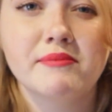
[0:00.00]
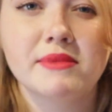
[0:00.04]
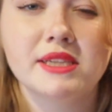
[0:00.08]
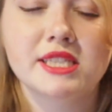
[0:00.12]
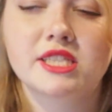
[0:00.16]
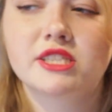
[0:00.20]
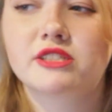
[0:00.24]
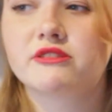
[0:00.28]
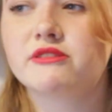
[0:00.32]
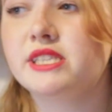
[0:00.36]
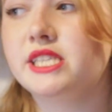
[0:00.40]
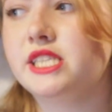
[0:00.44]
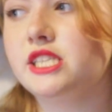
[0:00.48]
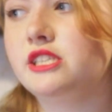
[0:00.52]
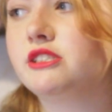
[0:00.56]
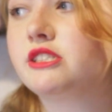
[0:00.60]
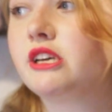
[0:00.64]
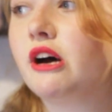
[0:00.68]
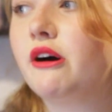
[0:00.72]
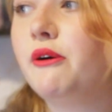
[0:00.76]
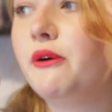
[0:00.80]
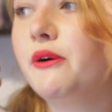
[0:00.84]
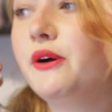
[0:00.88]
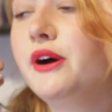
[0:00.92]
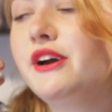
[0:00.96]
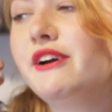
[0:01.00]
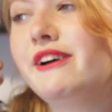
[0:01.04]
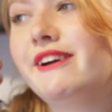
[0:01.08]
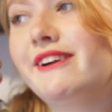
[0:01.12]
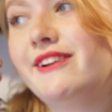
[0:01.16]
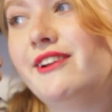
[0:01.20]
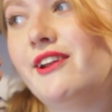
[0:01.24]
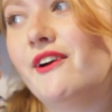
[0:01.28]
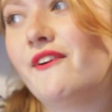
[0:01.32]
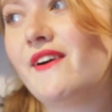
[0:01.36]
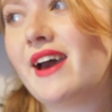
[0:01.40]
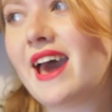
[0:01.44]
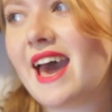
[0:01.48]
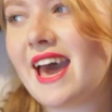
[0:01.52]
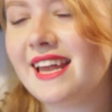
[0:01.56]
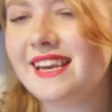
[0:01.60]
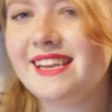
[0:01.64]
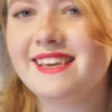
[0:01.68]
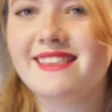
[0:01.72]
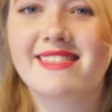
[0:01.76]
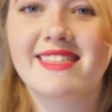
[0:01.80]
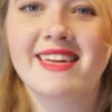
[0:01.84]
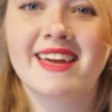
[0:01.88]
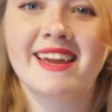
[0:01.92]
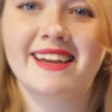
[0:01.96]
mystery, and you don't know
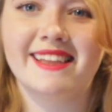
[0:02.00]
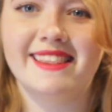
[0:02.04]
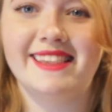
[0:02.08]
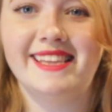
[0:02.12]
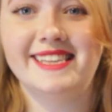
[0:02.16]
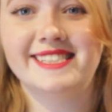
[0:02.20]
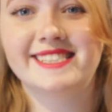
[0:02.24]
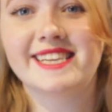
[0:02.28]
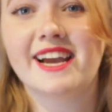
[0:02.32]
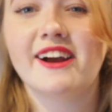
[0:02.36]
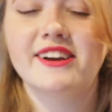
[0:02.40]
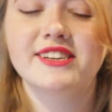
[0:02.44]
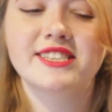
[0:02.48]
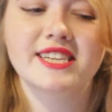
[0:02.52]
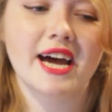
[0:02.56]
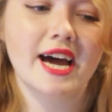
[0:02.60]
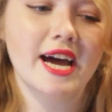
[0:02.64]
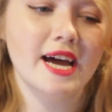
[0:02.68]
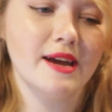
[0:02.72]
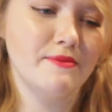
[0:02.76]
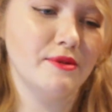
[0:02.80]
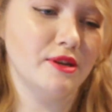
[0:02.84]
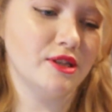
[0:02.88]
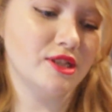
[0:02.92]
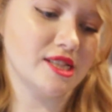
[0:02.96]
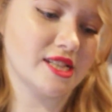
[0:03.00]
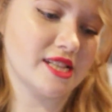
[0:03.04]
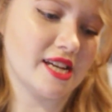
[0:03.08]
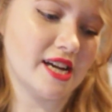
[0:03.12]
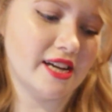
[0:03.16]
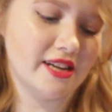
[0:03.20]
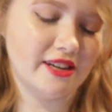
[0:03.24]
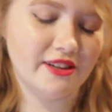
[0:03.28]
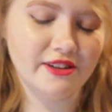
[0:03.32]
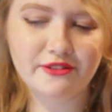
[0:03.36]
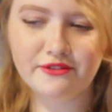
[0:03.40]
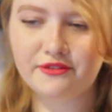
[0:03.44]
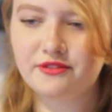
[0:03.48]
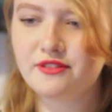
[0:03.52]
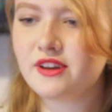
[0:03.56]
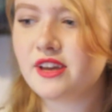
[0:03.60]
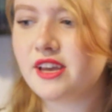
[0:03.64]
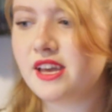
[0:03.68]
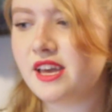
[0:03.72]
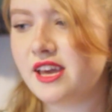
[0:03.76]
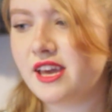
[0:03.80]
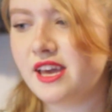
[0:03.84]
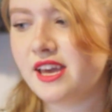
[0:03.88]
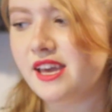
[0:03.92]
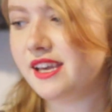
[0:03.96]
anything, and the entire time you're just kind of
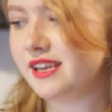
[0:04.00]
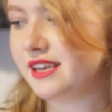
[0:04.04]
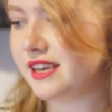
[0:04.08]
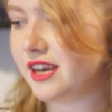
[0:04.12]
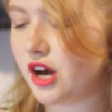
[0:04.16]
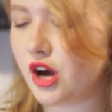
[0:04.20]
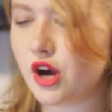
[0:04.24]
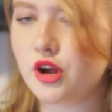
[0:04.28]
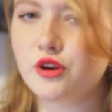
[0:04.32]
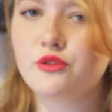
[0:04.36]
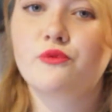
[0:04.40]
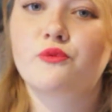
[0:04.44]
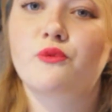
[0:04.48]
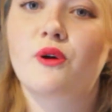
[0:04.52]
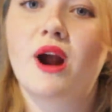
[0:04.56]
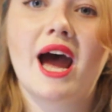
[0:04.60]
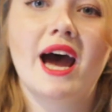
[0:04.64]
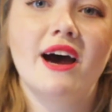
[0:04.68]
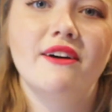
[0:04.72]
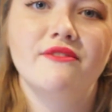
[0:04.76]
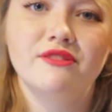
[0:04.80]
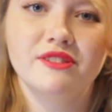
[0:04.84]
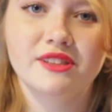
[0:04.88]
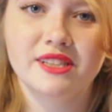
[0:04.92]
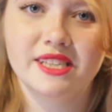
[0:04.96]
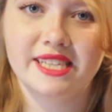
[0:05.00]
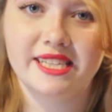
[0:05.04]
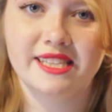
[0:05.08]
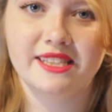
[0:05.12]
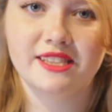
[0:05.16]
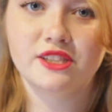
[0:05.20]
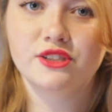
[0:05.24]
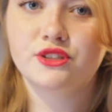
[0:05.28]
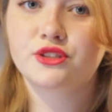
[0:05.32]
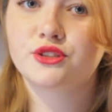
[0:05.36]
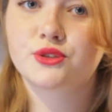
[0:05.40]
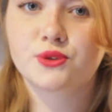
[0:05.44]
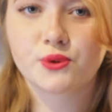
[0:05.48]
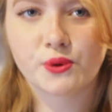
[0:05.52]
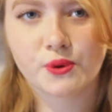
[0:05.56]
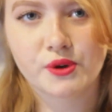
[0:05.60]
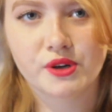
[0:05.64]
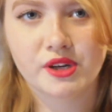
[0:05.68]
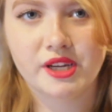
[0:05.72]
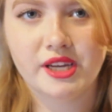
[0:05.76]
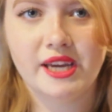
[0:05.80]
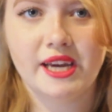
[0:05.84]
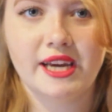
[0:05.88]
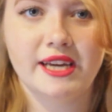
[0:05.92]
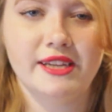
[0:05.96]
unraveling the
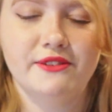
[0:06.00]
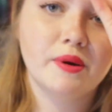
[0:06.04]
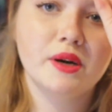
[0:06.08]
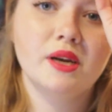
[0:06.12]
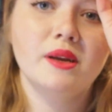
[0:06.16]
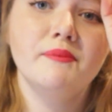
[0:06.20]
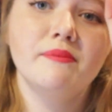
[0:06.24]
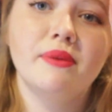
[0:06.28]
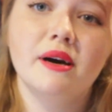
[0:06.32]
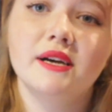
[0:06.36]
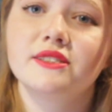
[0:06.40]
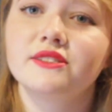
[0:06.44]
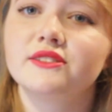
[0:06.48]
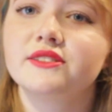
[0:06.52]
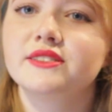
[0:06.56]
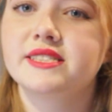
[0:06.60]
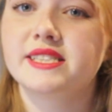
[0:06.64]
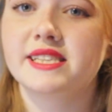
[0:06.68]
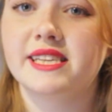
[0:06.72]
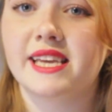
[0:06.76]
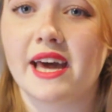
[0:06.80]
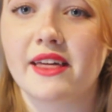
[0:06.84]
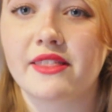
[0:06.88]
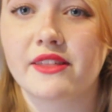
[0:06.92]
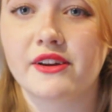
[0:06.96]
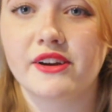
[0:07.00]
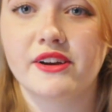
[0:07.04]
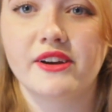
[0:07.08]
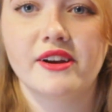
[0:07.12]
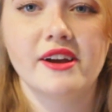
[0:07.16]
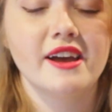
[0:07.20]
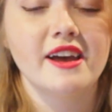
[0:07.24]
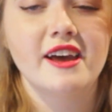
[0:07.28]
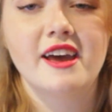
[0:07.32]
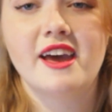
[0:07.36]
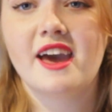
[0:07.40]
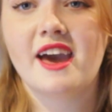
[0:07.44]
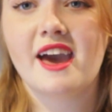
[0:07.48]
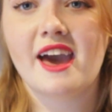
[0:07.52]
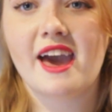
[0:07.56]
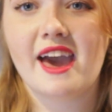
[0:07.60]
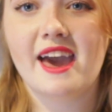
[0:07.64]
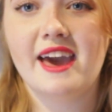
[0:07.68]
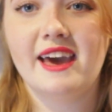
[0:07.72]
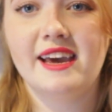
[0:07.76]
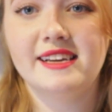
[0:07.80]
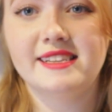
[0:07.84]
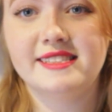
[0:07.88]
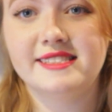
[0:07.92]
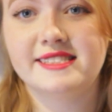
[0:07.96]
story and putting puzzles together,
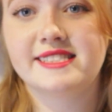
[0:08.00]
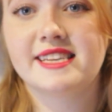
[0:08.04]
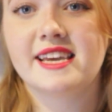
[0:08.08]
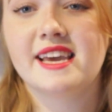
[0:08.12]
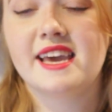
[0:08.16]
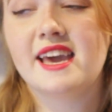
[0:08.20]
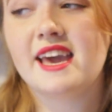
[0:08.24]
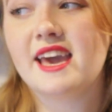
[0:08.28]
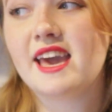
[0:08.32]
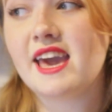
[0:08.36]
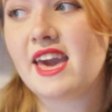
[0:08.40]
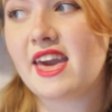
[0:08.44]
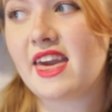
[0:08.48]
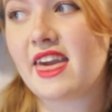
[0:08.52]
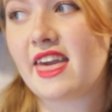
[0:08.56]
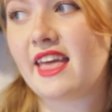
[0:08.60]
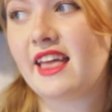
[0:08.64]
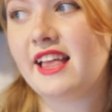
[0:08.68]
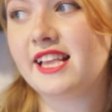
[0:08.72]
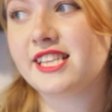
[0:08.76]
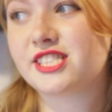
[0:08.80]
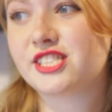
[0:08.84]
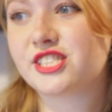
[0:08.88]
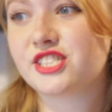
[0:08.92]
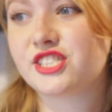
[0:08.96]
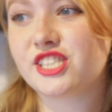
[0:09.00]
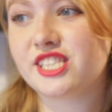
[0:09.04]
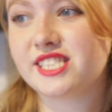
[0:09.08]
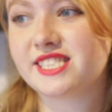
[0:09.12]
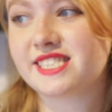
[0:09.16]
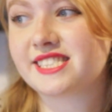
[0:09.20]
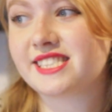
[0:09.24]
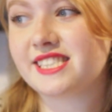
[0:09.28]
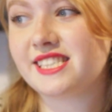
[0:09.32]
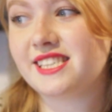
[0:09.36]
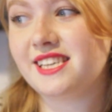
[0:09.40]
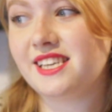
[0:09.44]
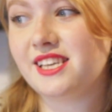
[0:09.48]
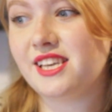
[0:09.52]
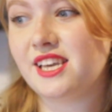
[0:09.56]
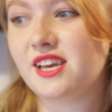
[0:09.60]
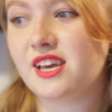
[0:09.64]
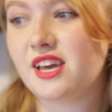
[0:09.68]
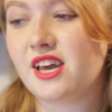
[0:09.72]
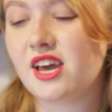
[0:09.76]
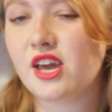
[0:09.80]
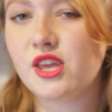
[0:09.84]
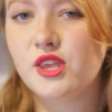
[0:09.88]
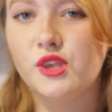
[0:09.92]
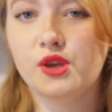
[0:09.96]
and it's just,
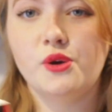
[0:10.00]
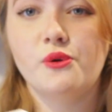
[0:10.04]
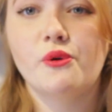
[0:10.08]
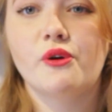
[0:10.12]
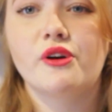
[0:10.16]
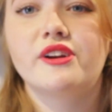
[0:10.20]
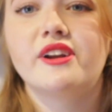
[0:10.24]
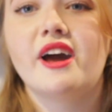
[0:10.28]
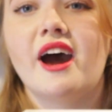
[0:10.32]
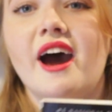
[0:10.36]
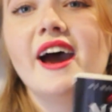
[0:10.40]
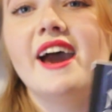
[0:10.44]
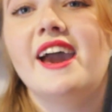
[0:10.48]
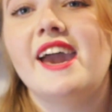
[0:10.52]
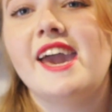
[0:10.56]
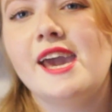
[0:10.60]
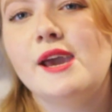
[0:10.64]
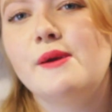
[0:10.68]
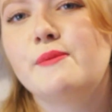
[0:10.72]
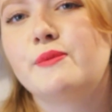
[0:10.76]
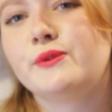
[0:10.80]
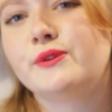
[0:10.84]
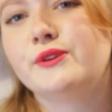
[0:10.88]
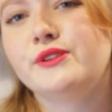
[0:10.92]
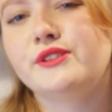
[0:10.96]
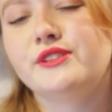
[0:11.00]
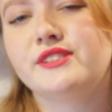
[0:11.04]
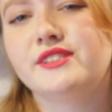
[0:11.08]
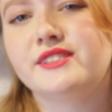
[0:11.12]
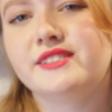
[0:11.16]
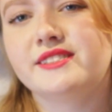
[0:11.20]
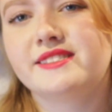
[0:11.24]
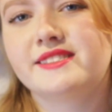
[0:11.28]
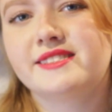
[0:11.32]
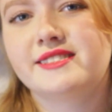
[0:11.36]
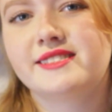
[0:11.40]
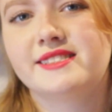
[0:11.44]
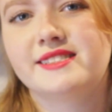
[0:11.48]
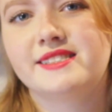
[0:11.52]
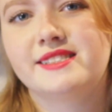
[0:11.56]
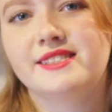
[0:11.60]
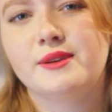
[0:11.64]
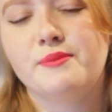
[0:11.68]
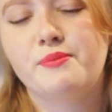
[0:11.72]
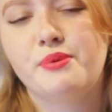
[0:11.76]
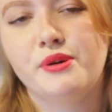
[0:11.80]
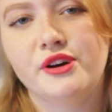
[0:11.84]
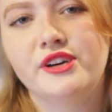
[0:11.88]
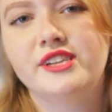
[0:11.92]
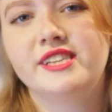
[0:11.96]
you are not able to
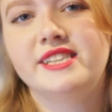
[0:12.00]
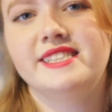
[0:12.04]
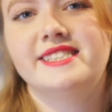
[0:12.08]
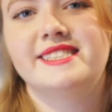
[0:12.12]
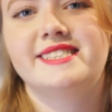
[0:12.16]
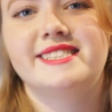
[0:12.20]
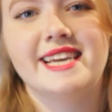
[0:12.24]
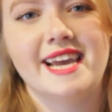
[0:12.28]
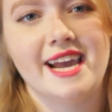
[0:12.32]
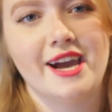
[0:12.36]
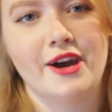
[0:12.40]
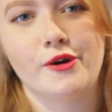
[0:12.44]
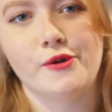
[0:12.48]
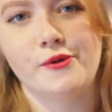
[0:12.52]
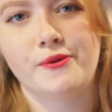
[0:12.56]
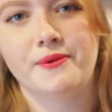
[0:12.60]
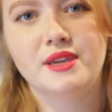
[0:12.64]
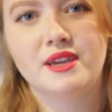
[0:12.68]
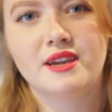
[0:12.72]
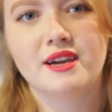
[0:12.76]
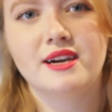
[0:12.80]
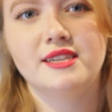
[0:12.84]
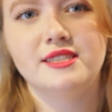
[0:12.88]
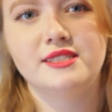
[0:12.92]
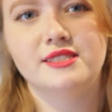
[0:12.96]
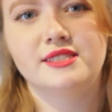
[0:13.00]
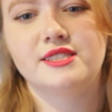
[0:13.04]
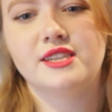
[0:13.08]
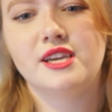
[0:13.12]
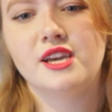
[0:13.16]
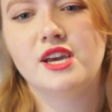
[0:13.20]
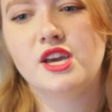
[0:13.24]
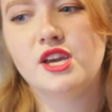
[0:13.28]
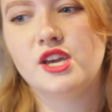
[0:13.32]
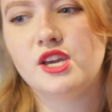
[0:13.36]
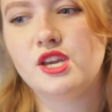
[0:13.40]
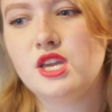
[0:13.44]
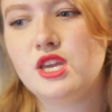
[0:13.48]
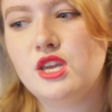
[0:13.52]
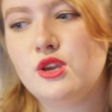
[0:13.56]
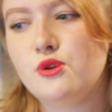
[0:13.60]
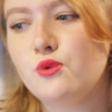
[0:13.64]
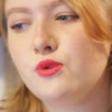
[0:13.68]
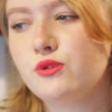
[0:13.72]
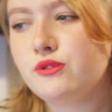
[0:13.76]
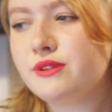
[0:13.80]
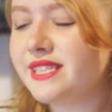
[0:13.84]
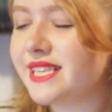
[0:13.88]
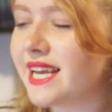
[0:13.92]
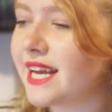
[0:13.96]
put it down because
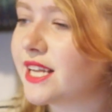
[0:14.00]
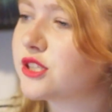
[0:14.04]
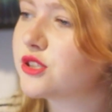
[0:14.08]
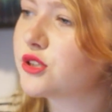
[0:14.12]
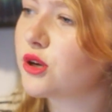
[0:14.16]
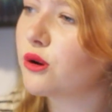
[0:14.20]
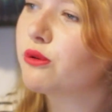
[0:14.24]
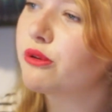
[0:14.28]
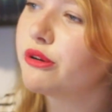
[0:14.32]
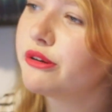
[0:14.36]
you get so